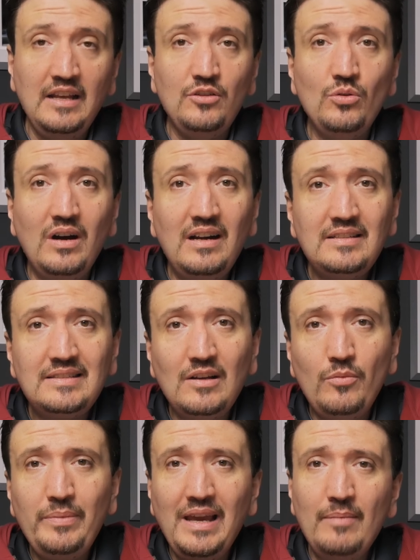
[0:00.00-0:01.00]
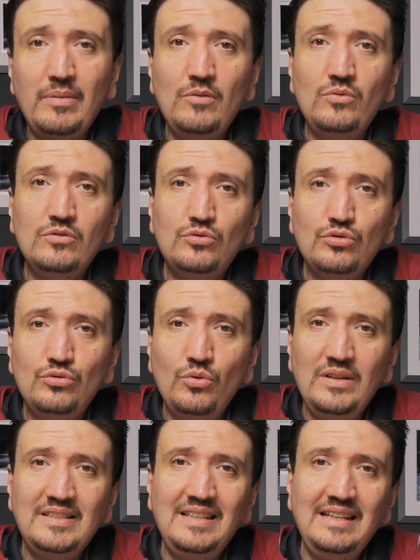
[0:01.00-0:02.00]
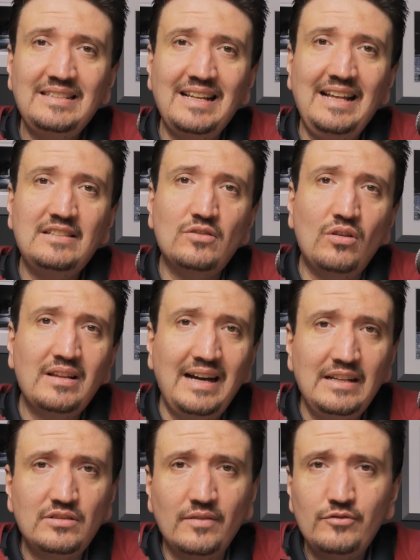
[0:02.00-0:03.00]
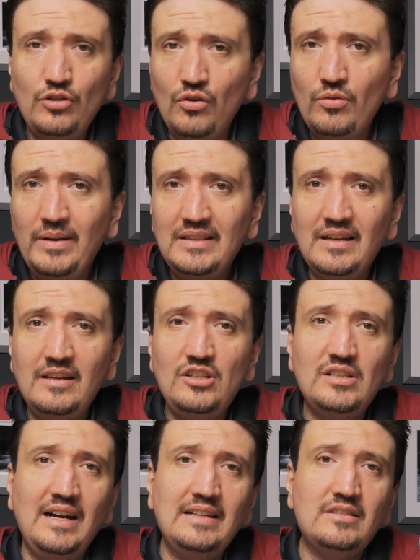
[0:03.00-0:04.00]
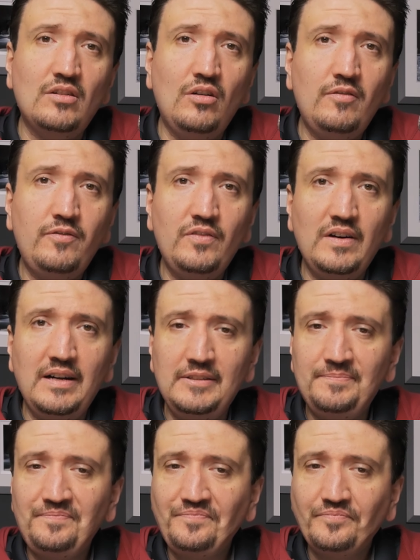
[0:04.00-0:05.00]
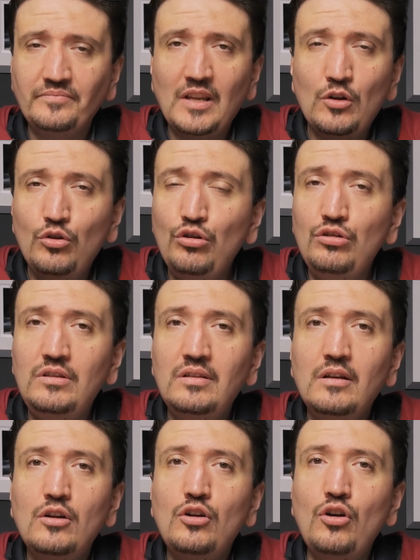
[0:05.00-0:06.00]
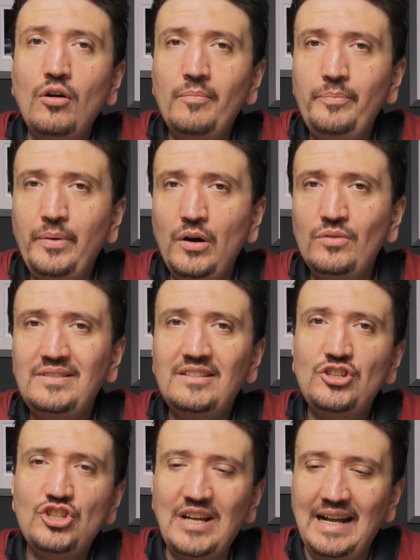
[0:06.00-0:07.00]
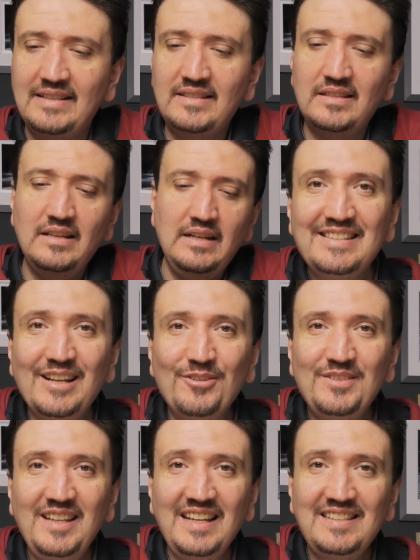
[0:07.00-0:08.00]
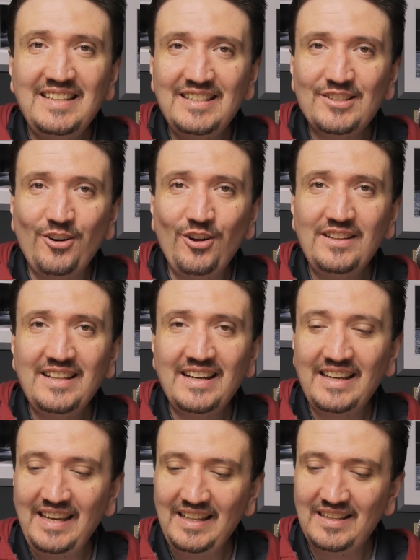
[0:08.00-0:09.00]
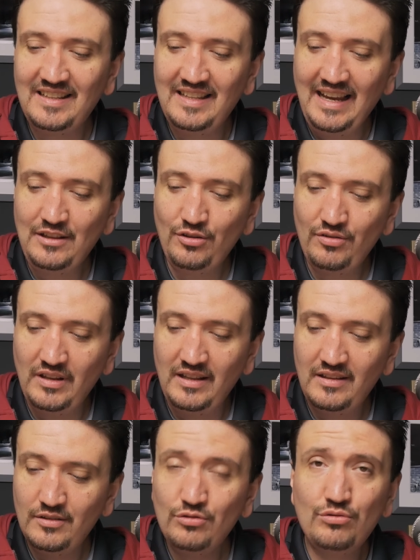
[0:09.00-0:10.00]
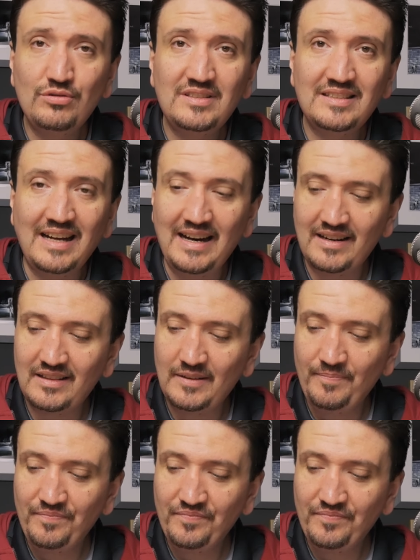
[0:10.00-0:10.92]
You also be able to do with this lens all kinds of documentary shots of good composed shots. So this is all the kit that you need to start